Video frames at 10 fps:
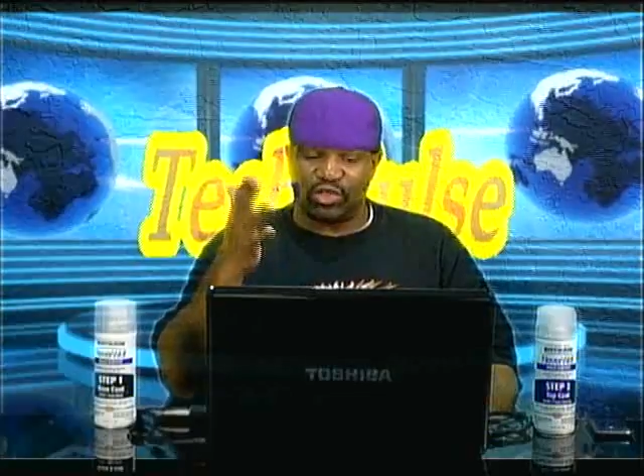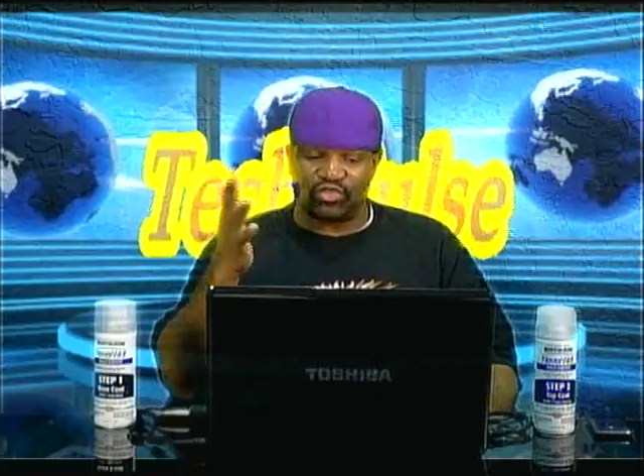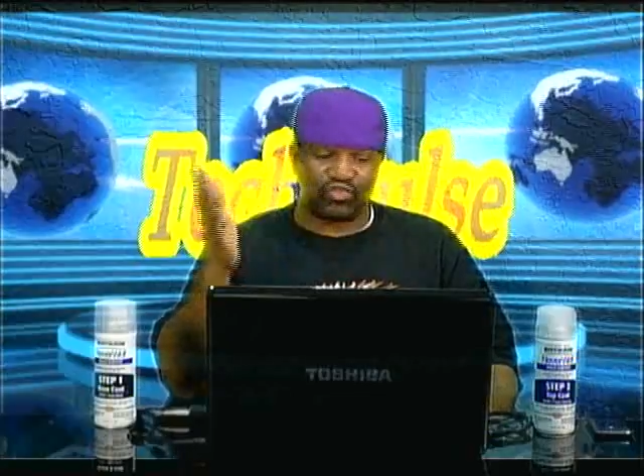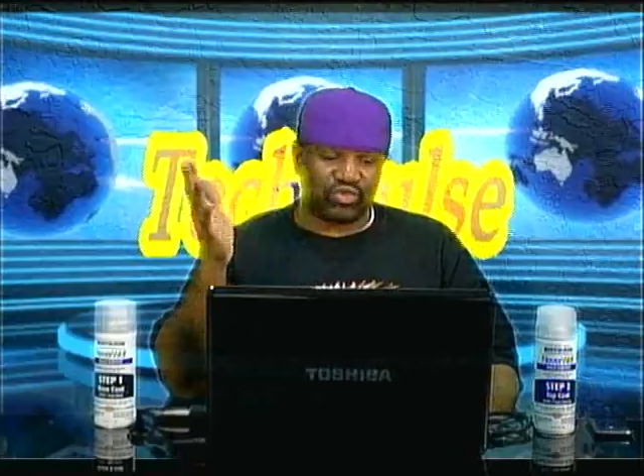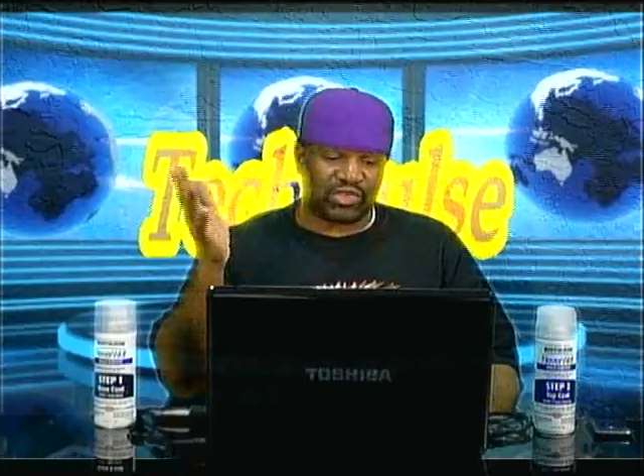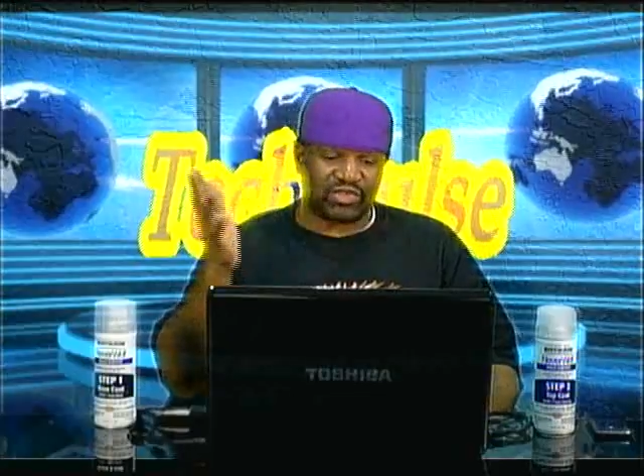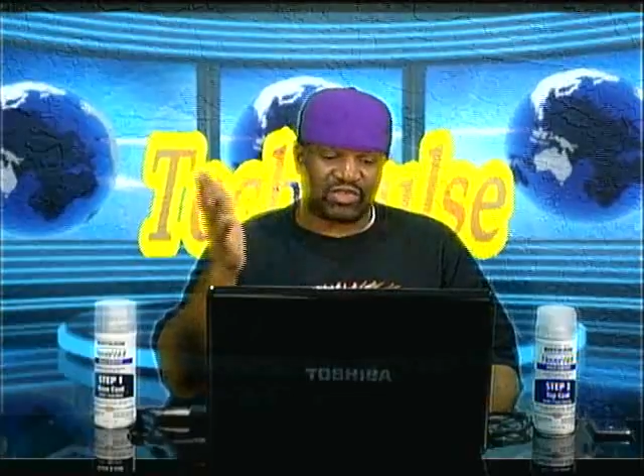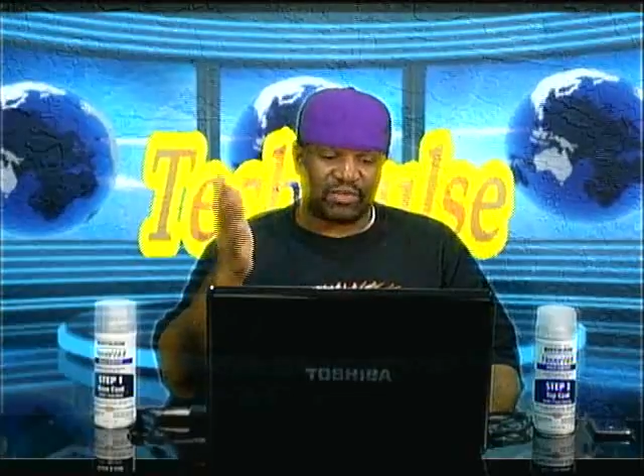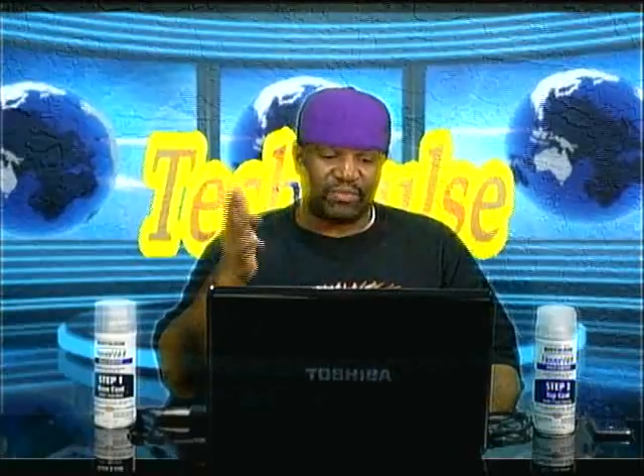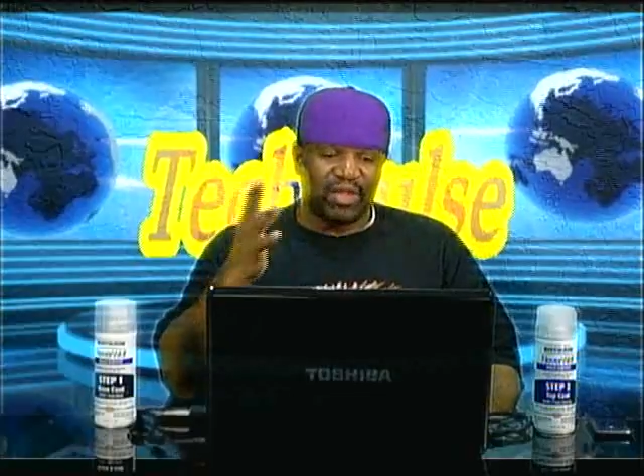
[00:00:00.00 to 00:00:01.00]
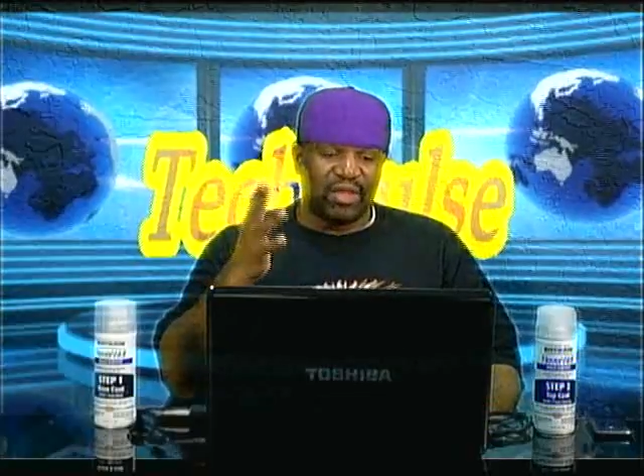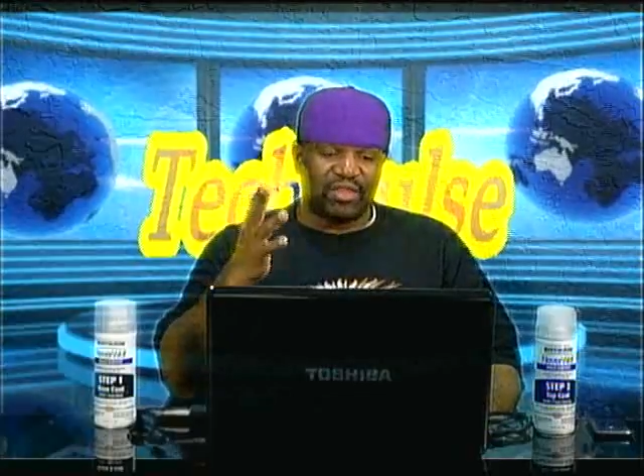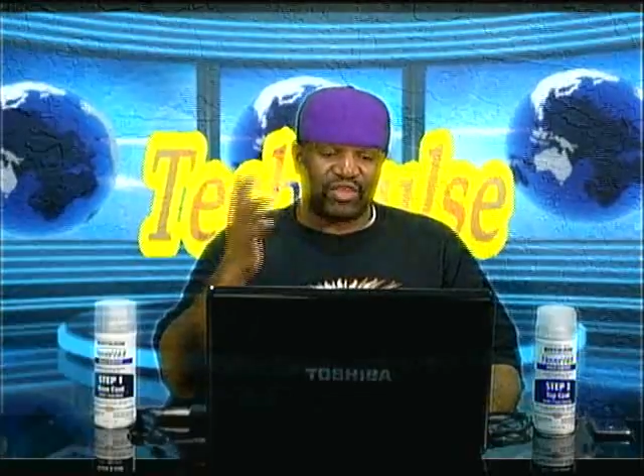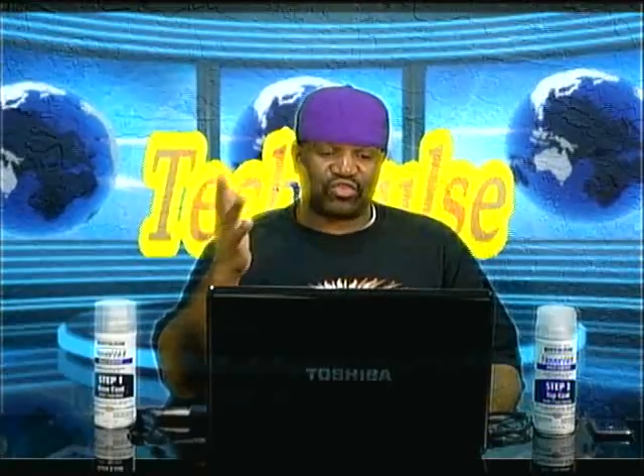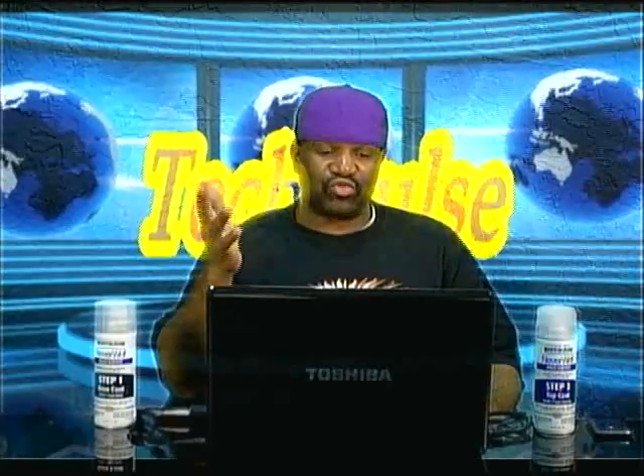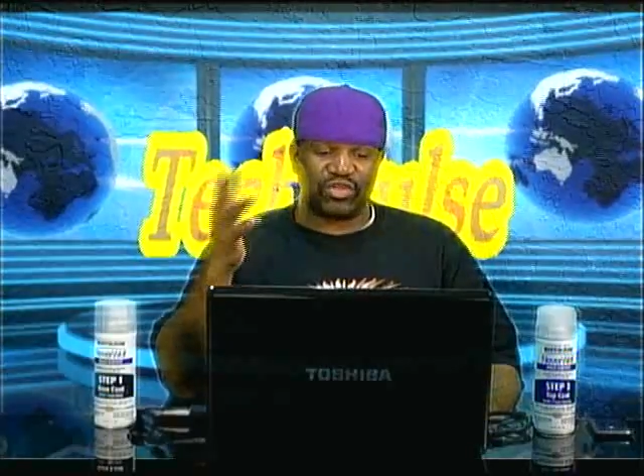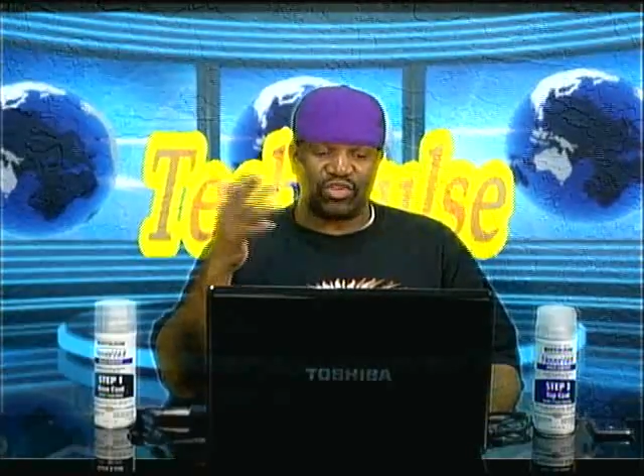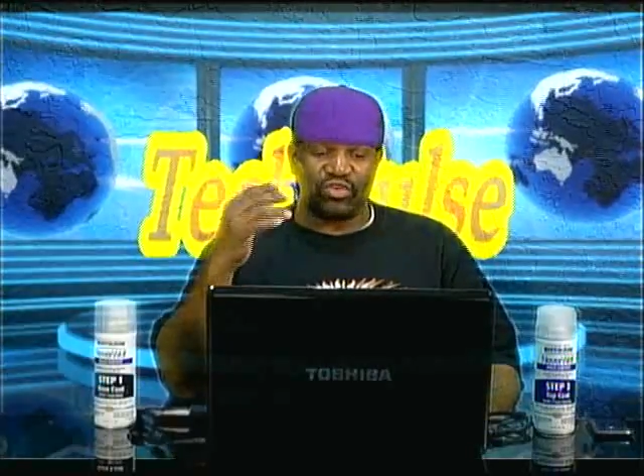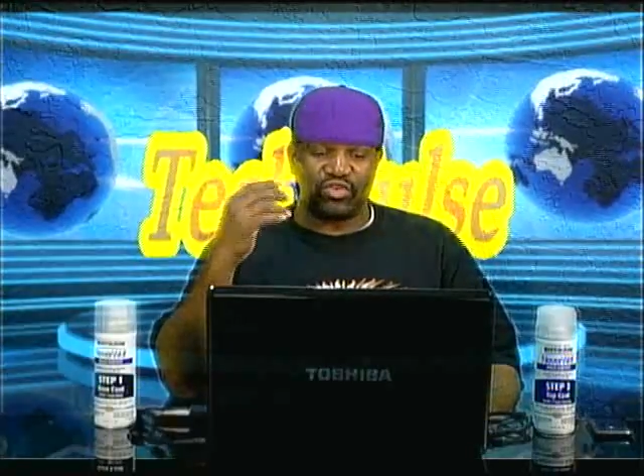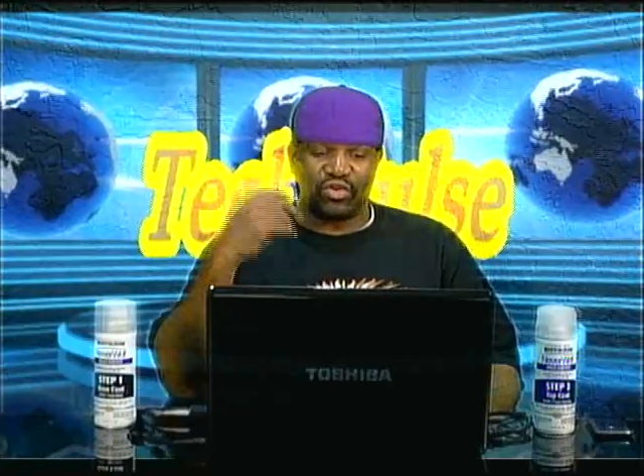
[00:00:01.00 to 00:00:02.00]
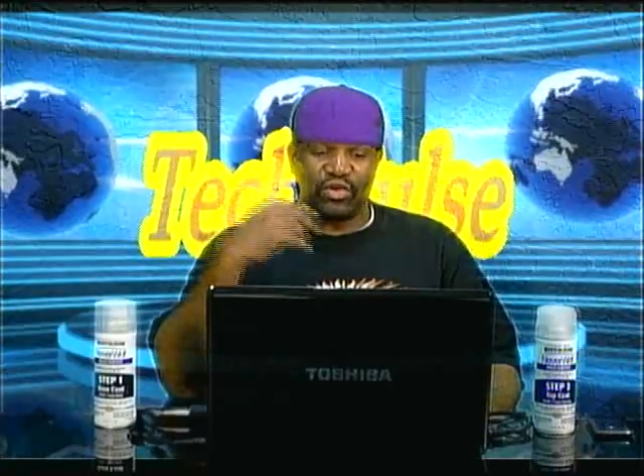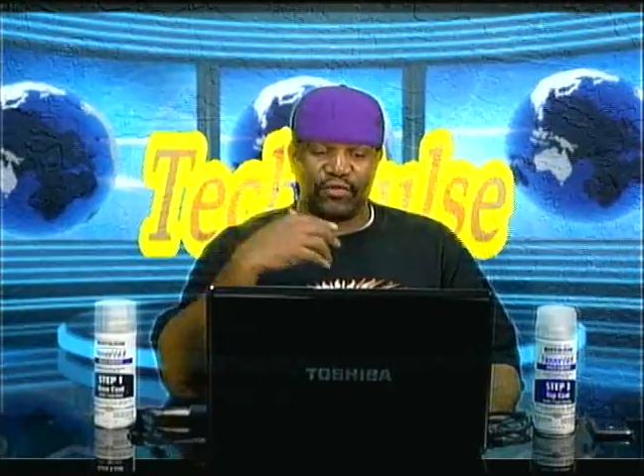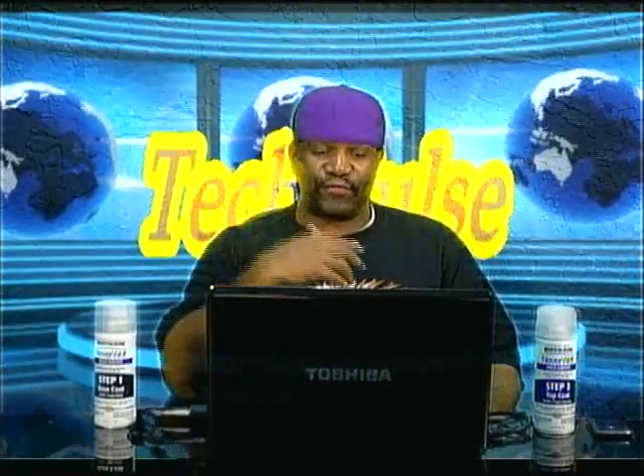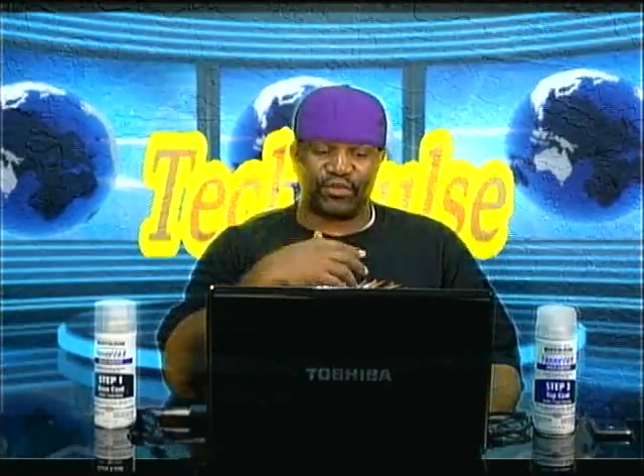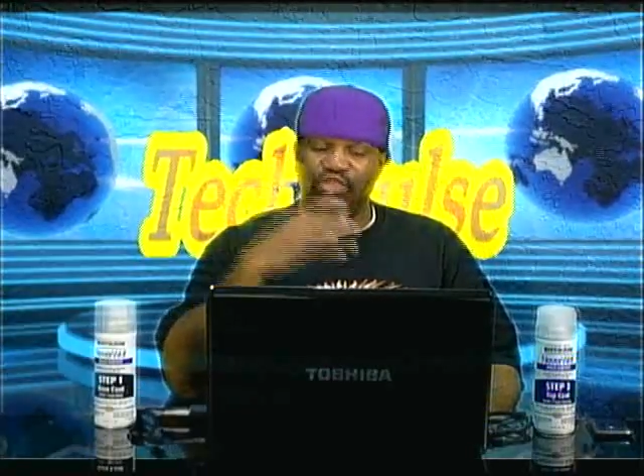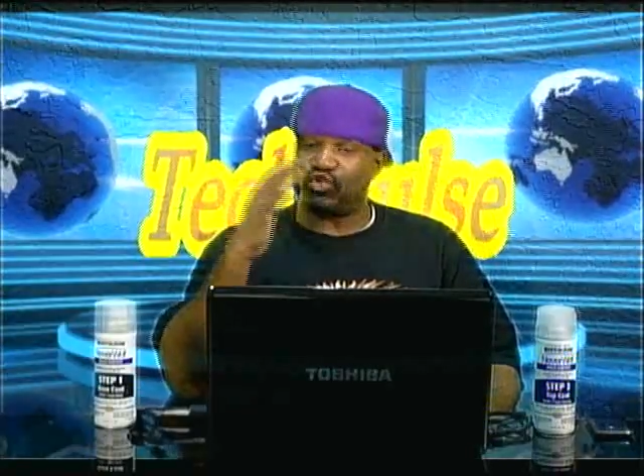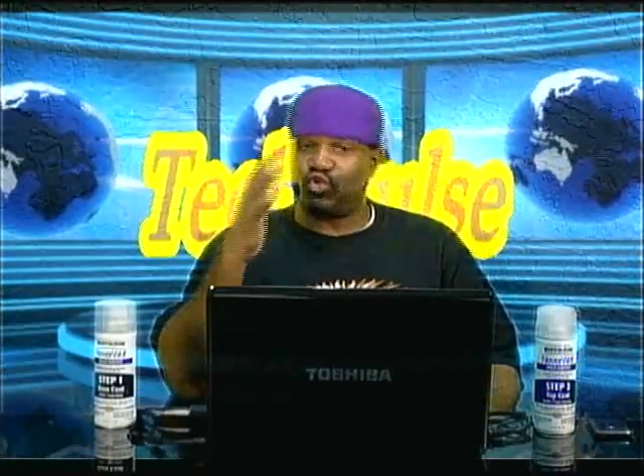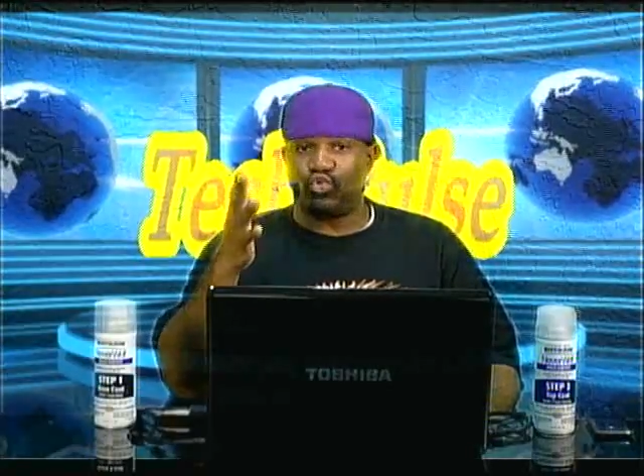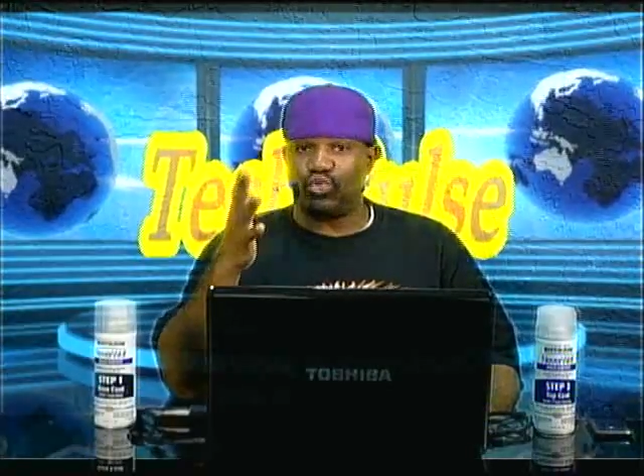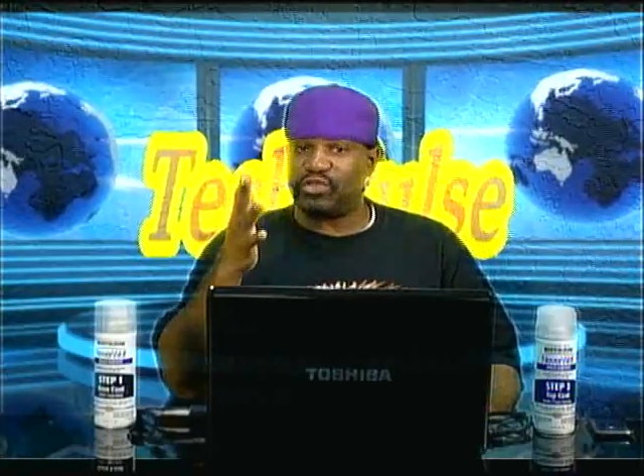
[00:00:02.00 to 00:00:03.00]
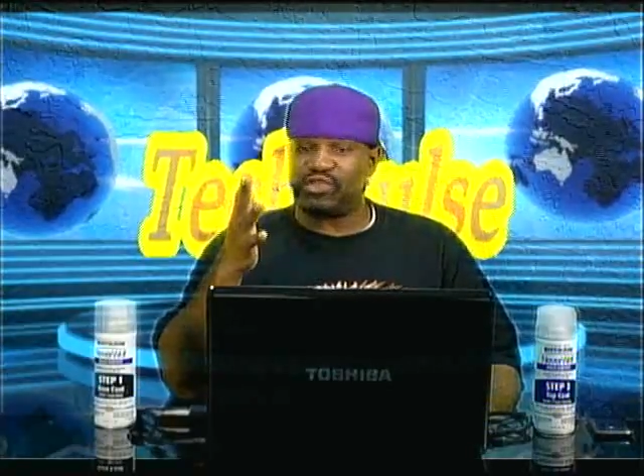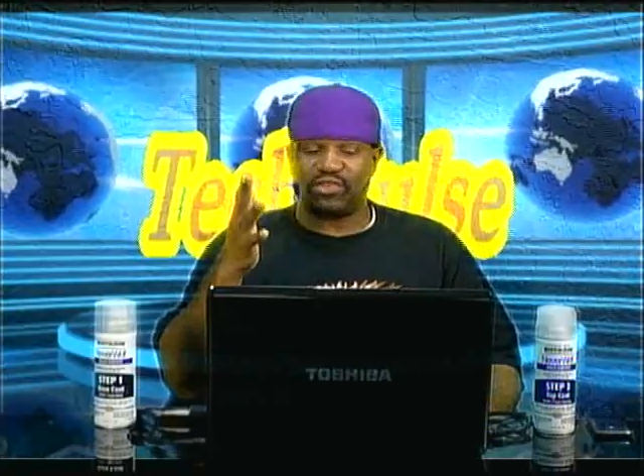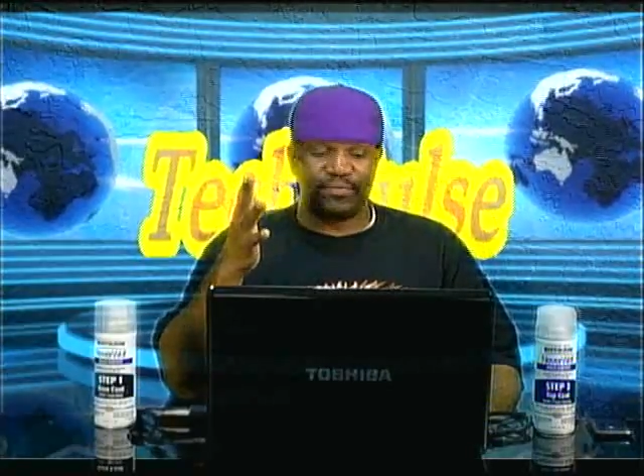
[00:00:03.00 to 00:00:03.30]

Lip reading: extruder system. The extruder is also good for schools,